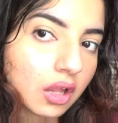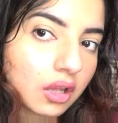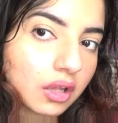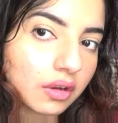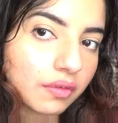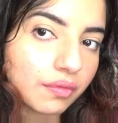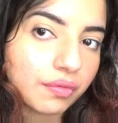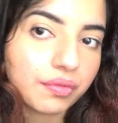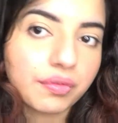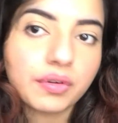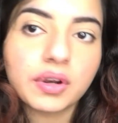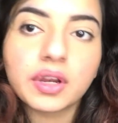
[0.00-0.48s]

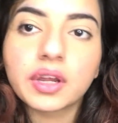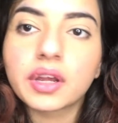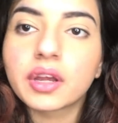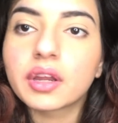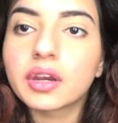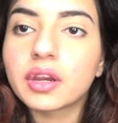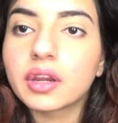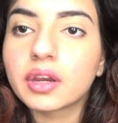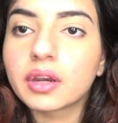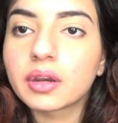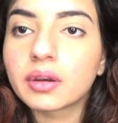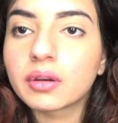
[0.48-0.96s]
And filling
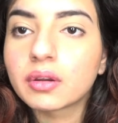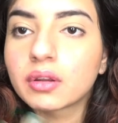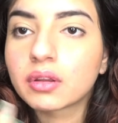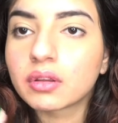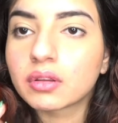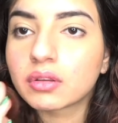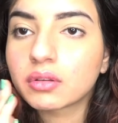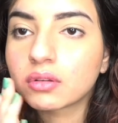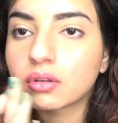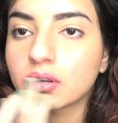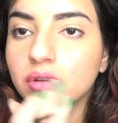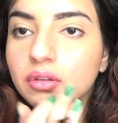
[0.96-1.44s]
it
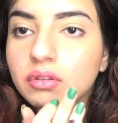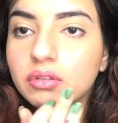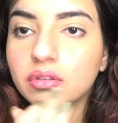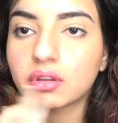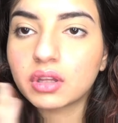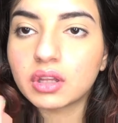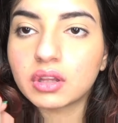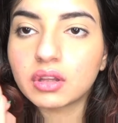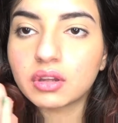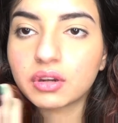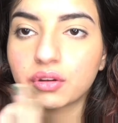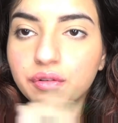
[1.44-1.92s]
in, so you
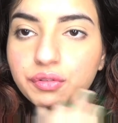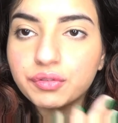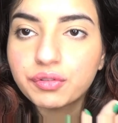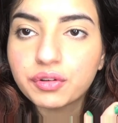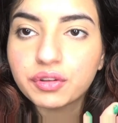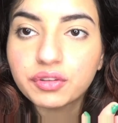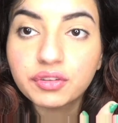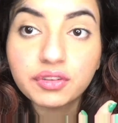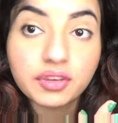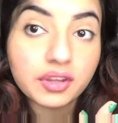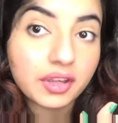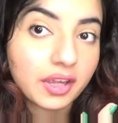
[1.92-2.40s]
see the
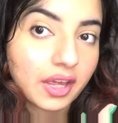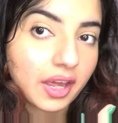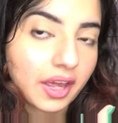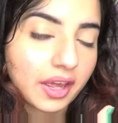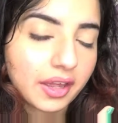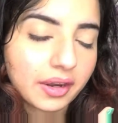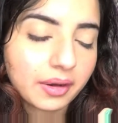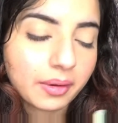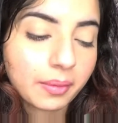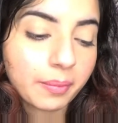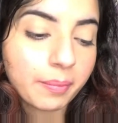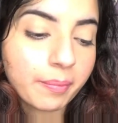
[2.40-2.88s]
difference
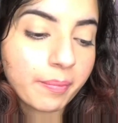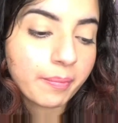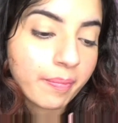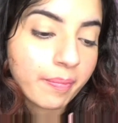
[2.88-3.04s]
again.